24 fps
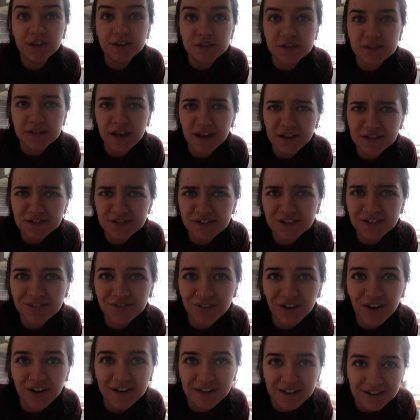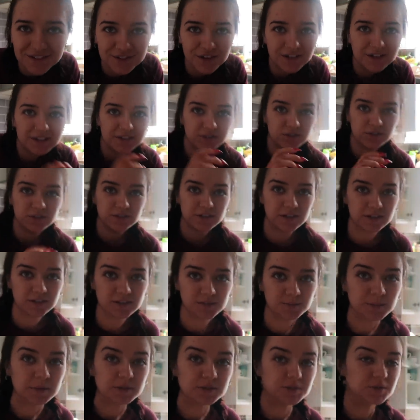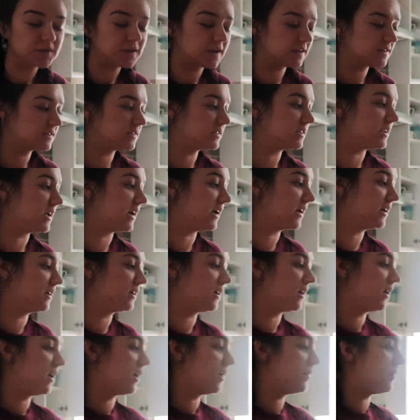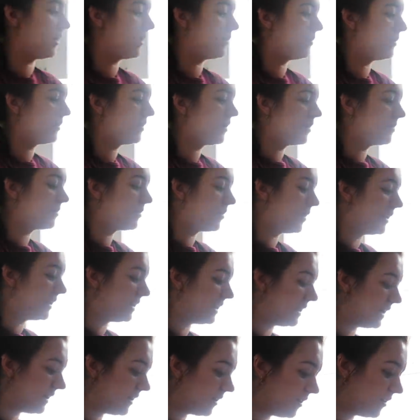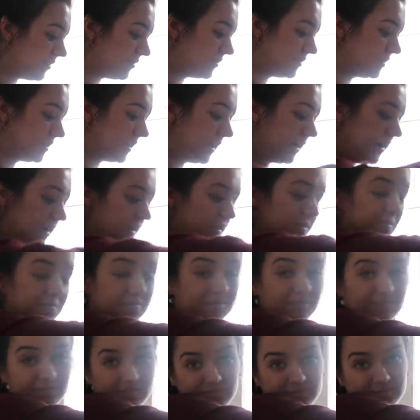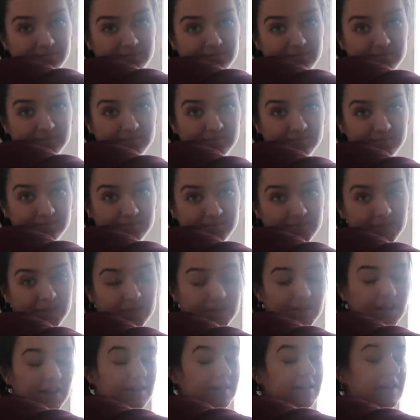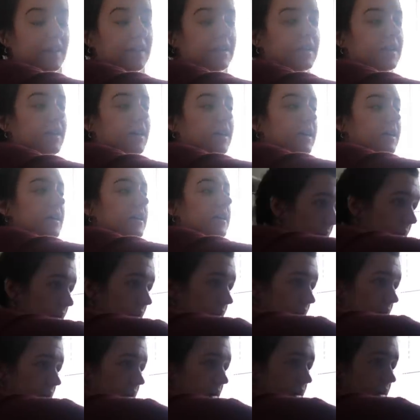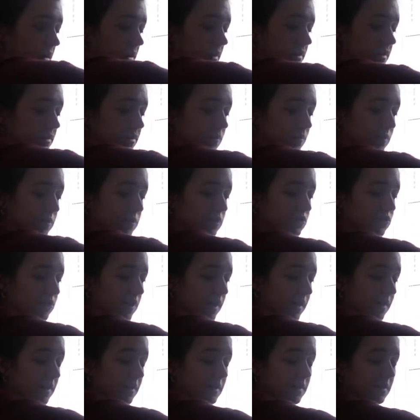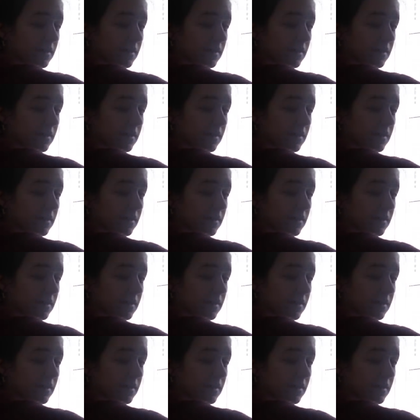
It's actually Friday, so I literally didn't speak to you yesterday. I woke up quite late after said date night because we drank a